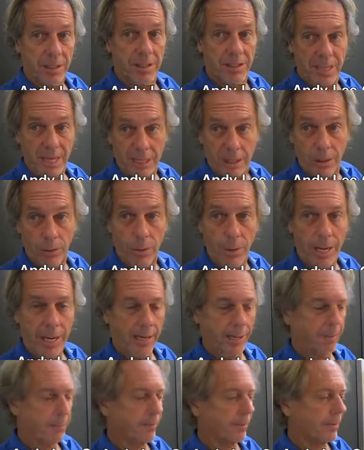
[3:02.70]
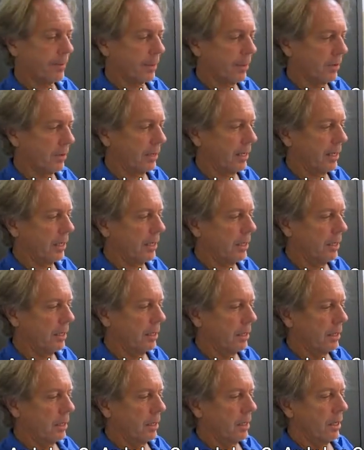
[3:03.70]
taken away. Okay?
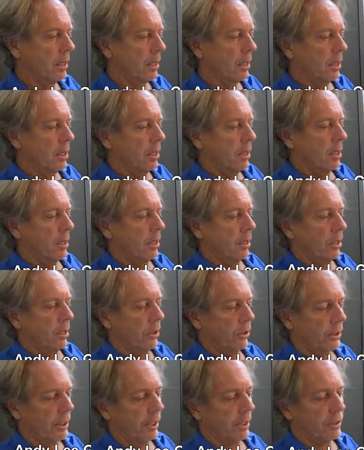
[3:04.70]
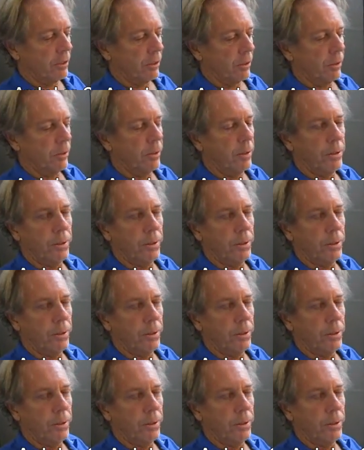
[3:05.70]
Okay, so